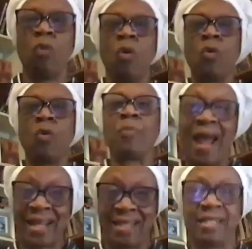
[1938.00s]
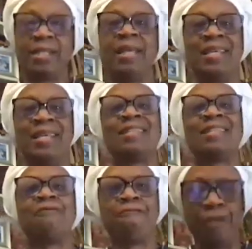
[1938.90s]
what we're practicing is the
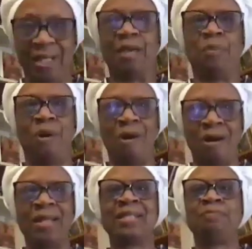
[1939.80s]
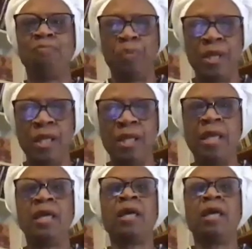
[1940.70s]
feeling part. It's
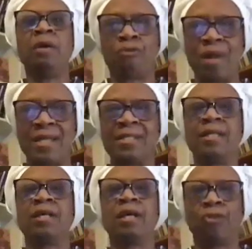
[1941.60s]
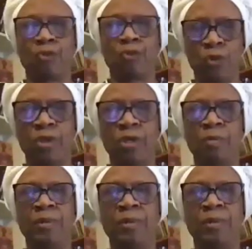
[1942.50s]
being present through the
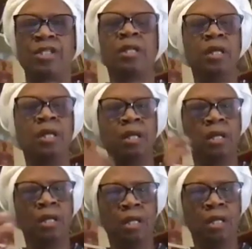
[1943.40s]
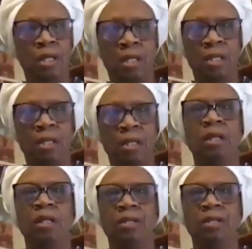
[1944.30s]
completion.
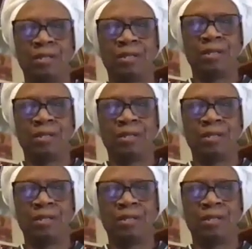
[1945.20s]
Mm-hmm. So,